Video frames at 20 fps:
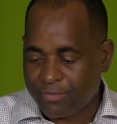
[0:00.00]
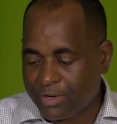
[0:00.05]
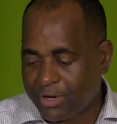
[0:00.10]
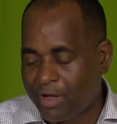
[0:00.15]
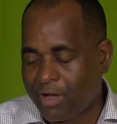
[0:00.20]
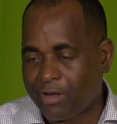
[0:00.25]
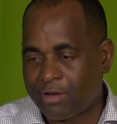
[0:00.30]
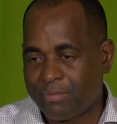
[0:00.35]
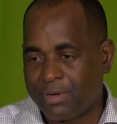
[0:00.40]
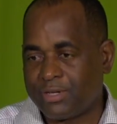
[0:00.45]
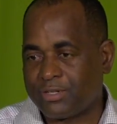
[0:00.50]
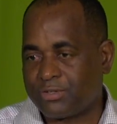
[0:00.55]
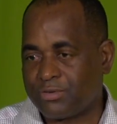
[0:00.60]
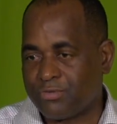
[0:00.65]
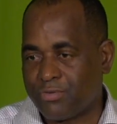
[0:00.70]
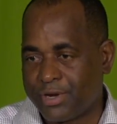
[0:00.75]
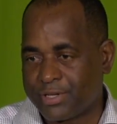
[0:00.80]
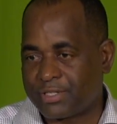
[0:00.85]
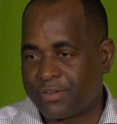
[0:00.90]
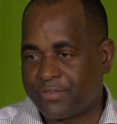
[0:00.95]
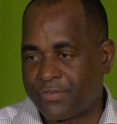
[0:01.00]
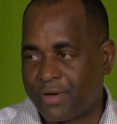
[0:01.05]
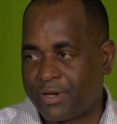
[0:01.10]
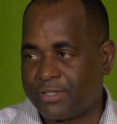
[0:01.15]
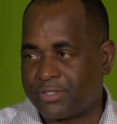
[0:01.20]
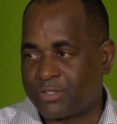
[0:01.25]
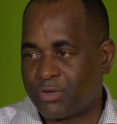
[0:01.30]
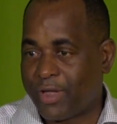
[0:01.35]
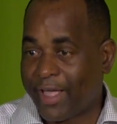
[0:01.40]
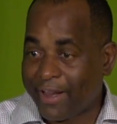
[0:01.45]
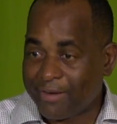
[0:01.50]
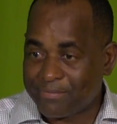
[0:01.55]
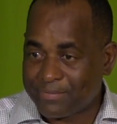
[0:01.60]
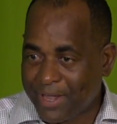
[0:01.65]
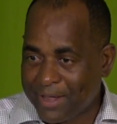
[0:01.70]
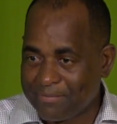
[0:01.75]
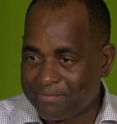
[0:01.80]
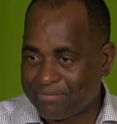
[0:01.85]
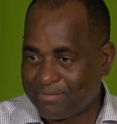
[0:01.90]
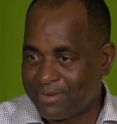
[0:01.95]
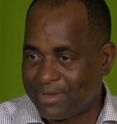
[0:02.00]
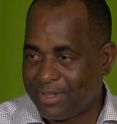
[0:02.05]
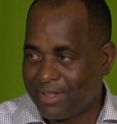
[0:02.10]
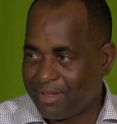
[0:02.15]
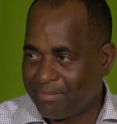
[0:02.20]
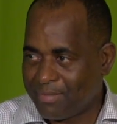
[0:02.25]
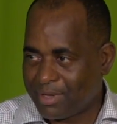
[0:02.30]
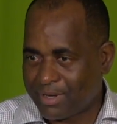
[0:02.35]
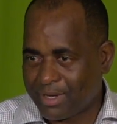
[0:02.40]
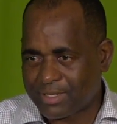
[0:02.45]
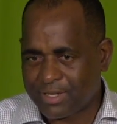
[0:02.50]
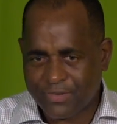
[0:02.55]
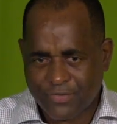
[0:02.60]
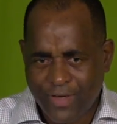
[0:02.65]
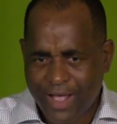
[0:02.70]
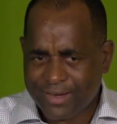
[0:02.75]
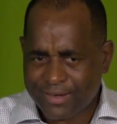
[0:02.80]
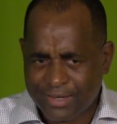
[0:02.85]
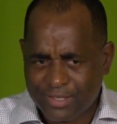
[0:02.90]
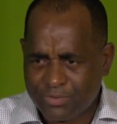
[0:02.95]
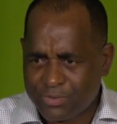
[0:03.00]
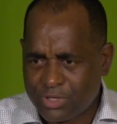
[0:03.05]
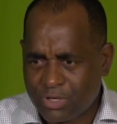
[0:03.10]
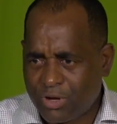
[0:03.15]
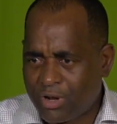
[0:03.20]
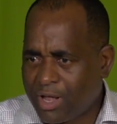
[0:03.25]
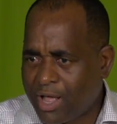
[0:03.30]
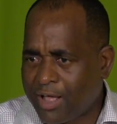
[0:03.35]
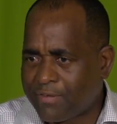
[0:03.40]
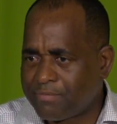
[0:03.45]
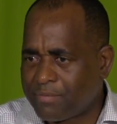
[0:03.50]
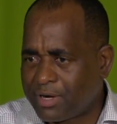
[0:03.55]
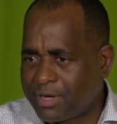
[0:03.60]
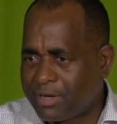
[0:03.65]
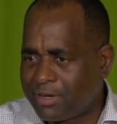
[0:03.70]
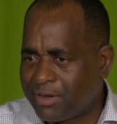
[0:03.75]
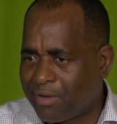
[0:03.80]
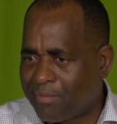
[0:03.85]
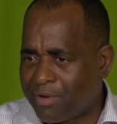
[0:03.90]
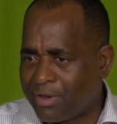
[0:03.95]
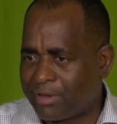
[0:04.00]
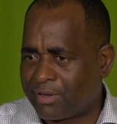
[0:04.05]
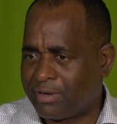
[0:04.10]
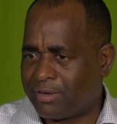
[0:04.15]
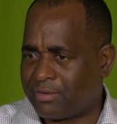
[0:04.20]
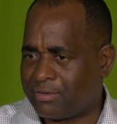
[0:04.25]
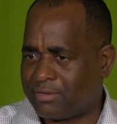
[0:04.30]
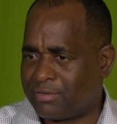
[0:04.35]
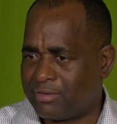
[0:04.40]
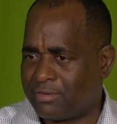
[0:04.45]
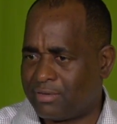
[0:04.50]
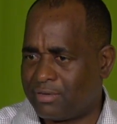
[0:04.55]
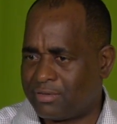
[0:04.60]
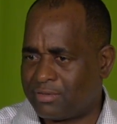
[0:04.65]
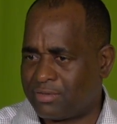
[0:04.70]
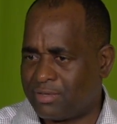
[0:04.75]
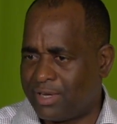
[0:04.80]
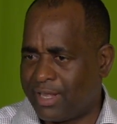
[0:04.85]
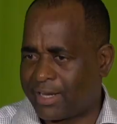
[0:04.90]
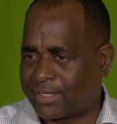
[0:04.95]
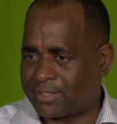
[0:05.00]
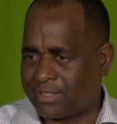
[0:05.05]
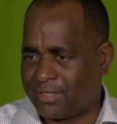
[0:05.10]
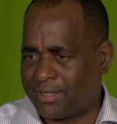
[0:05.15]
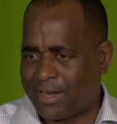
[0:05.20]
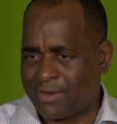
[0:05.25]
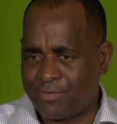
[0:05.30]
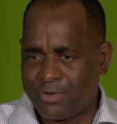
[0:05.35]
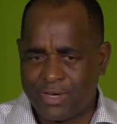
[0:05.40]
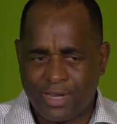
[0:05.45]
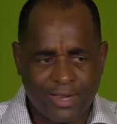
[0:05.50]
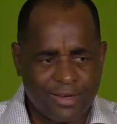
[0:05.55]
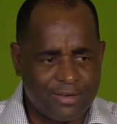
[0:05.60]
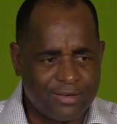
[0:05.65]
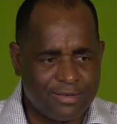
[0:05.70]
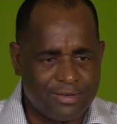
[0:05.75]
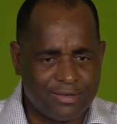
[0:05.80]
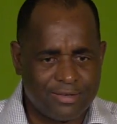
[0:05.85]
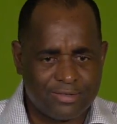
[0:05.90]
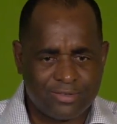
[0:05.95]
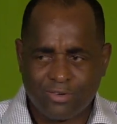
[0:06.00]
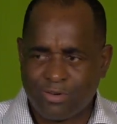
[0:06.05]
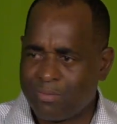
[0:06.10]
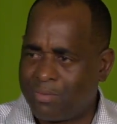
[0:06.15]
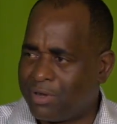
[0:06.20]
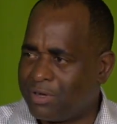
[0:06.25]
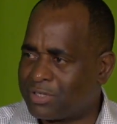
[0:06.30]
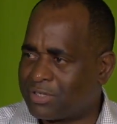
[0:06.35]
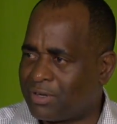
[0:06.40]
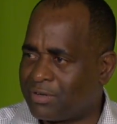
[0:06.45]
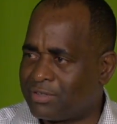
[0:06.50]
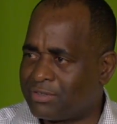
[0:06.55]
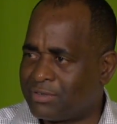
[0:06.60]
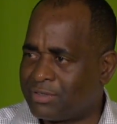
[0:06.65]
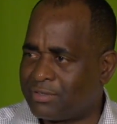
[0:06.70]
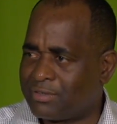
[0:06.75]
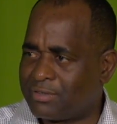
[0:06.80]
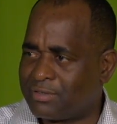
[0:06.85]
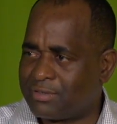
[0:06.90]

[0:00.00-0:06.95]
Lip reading: of the government to raise the funds to help them. Because the fact is, we do not have money in Dominica to the extent that we need to rebuild this country.